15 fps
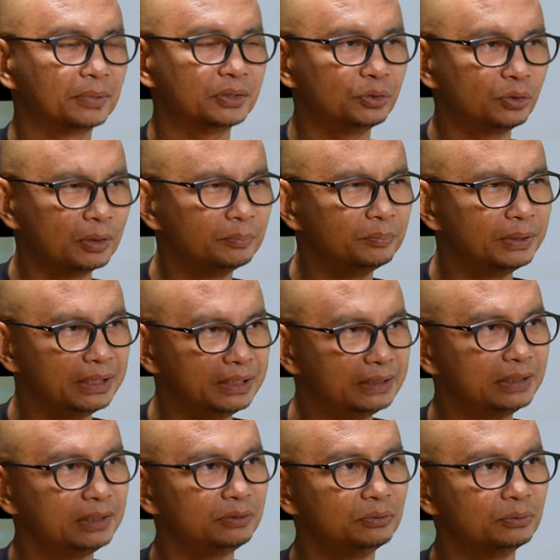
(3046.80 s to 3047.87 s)
but your
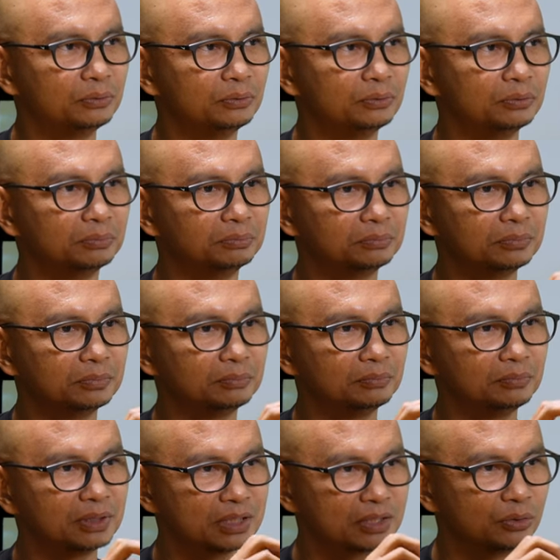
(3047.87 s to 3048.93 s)
ability to
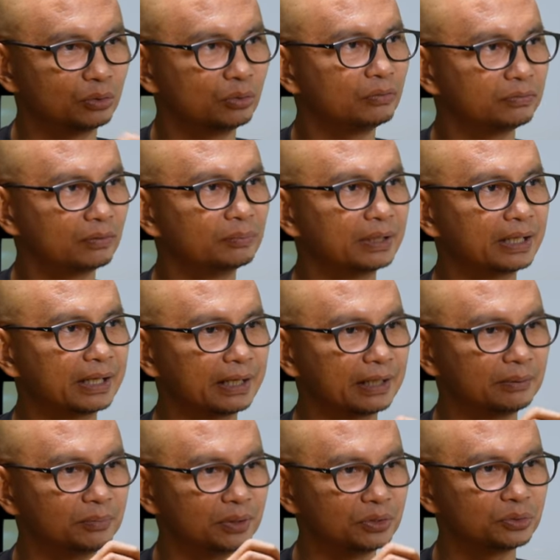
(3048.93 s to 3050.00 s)
just grow from there
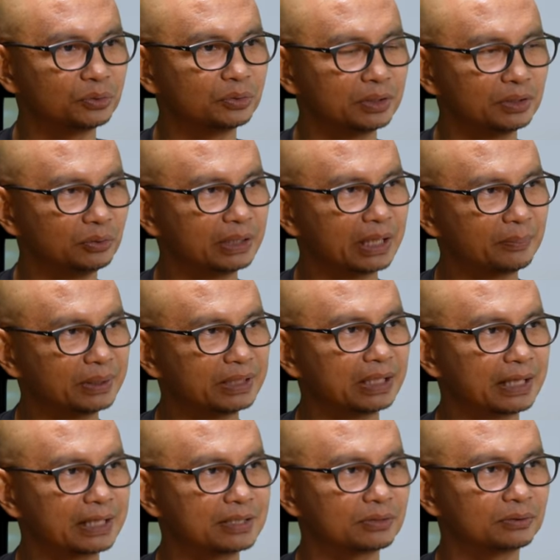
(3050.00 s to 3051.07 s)
and make sure that you
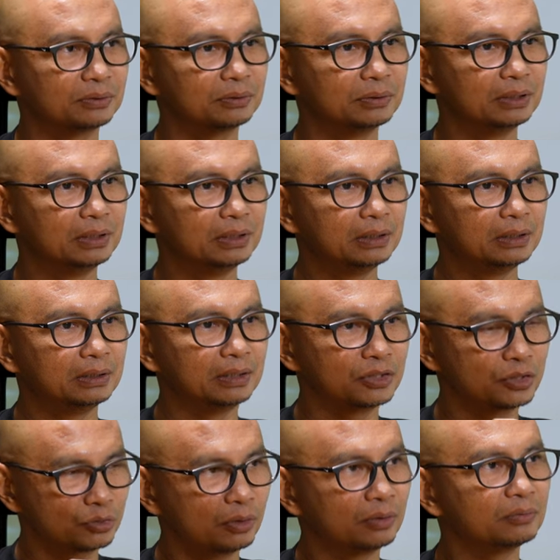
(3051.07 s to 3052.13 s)
capitalize on the
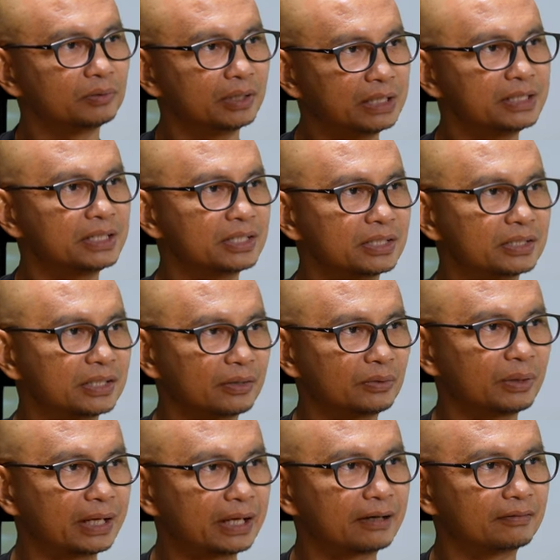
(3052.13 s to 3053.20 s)
strong relationships that
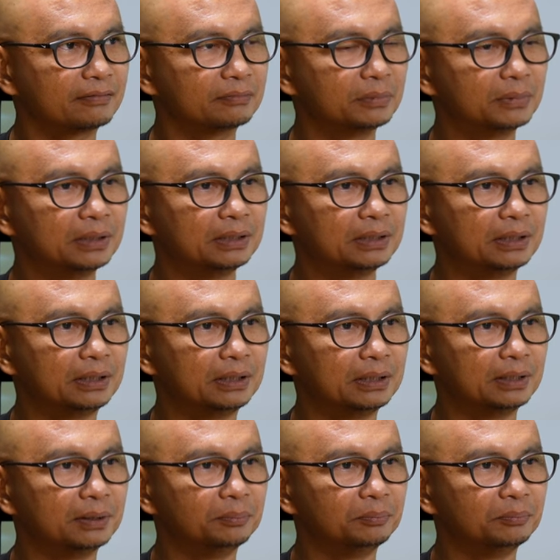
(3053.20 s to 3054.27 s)
you have,
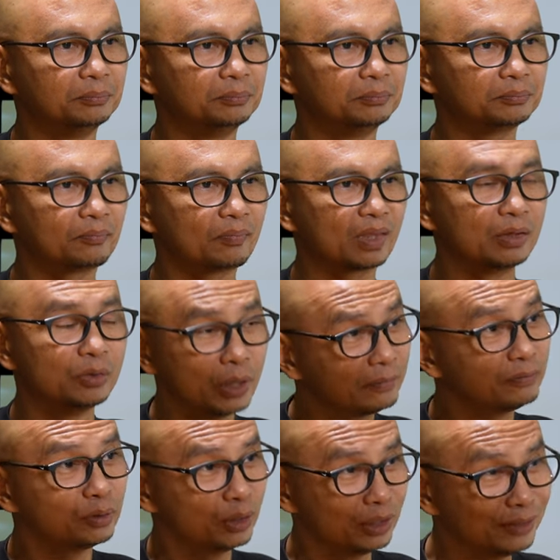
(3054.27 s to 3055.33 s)
um, you
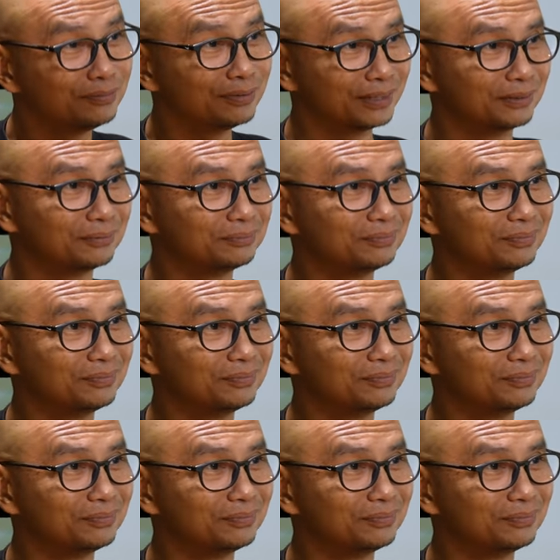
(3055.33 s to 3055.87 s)
have to deliver.